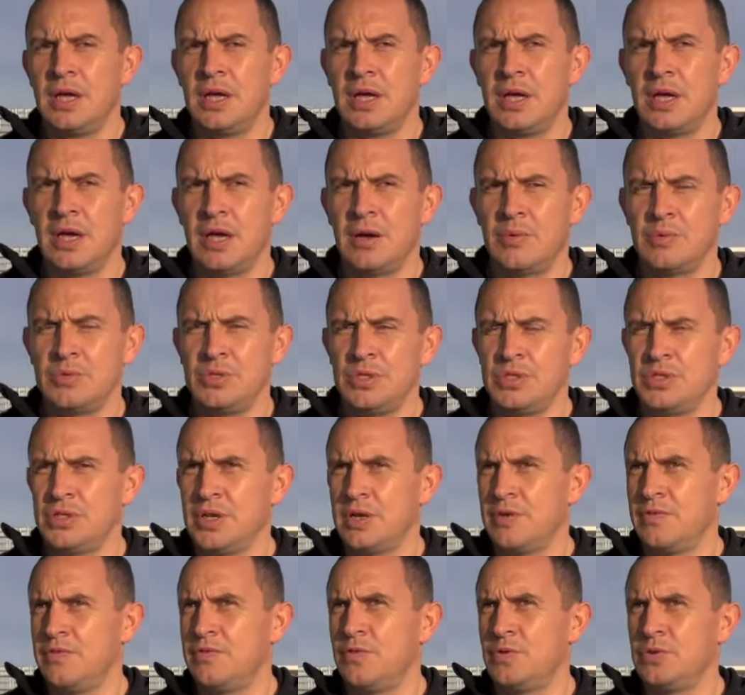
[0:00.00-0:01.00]
uh, which is
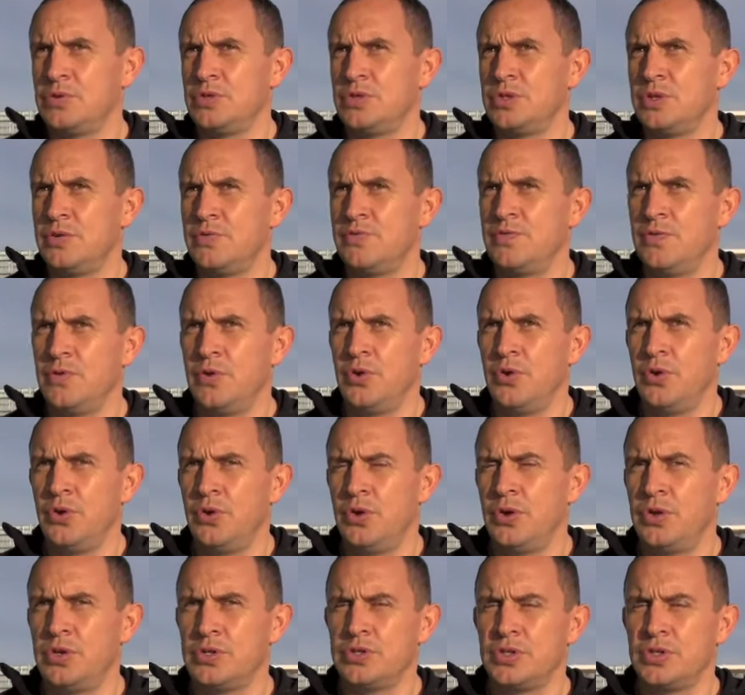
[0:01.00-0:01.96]
unfortunate for her.